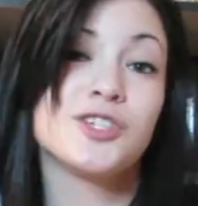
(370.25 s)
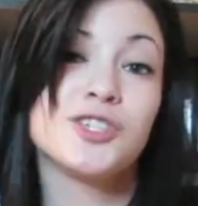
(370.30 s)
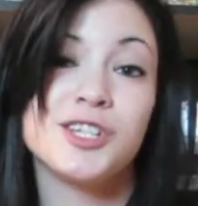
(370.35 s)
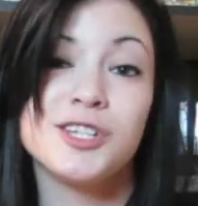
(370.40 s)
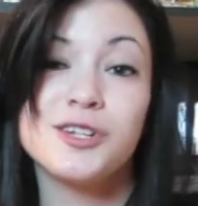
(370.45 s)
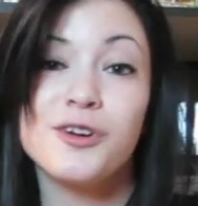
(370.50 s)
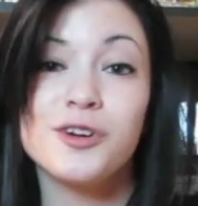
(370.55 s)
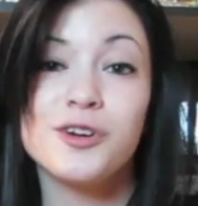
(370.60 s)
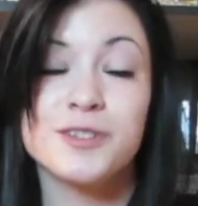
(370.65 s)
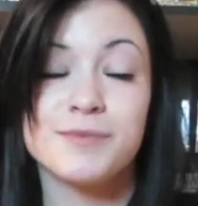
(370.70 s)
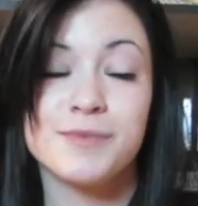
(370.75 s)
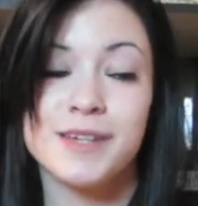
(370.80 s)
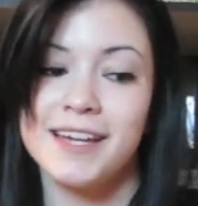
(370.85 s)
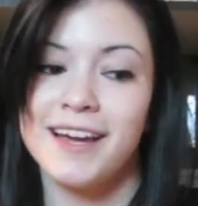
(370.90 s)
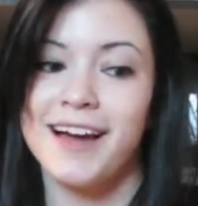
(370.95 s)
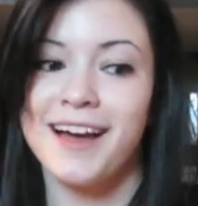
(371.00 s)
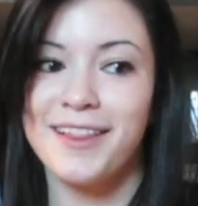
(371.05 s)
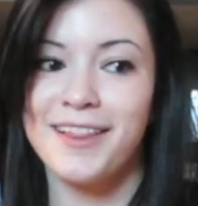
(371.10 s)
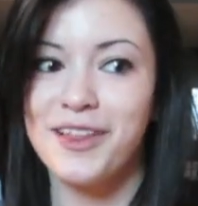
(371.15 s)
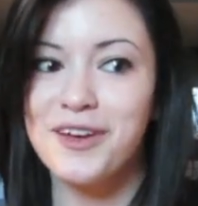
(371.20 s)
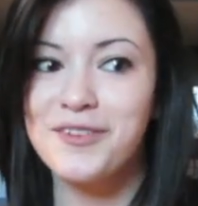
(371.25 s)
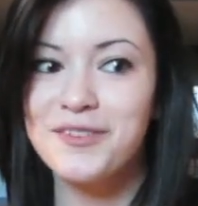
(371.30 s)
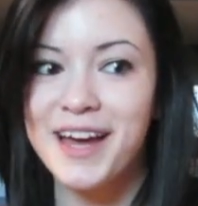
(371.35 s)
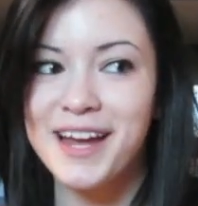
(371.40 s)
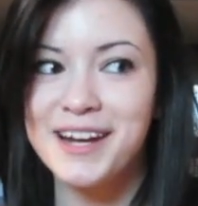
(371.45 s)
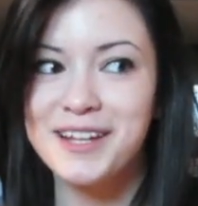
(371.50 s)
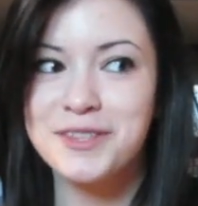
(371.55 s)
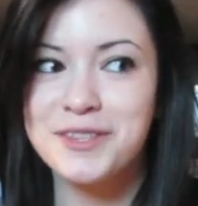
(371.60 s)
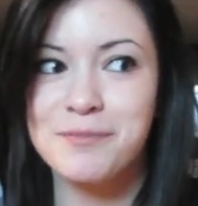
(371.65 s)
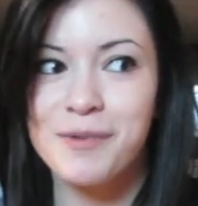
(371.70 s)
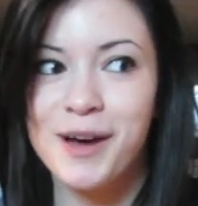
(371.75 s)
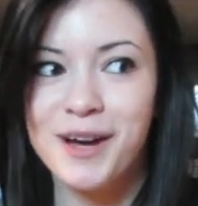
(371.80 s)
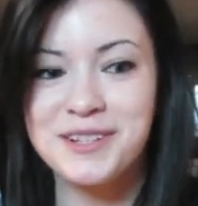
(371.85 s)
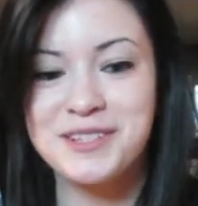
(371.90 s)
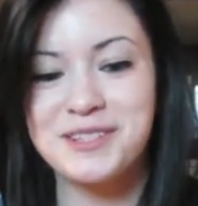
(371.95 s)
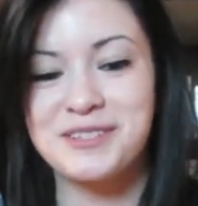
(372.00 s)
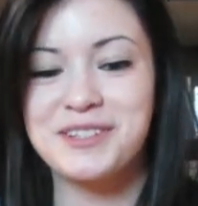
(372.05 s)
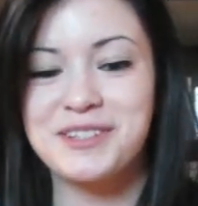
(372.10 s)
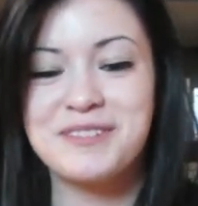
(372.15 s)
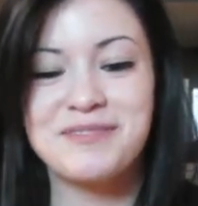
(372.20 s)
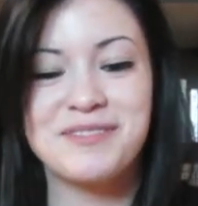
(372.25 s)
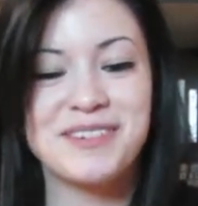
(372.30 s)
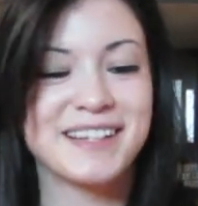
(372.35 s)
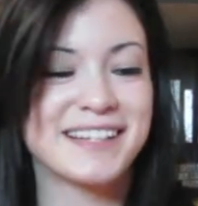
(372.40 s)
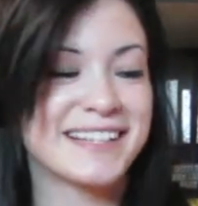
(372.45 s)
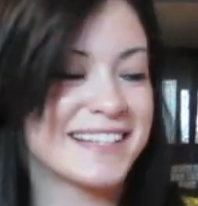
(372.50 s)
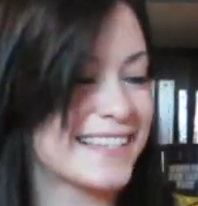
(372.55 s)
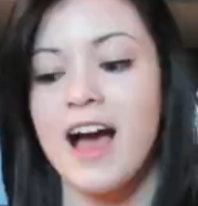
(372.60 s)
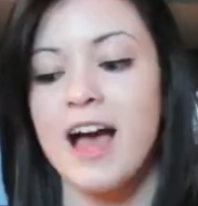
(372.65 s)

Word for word: She knows me, I love out of the box sort of books.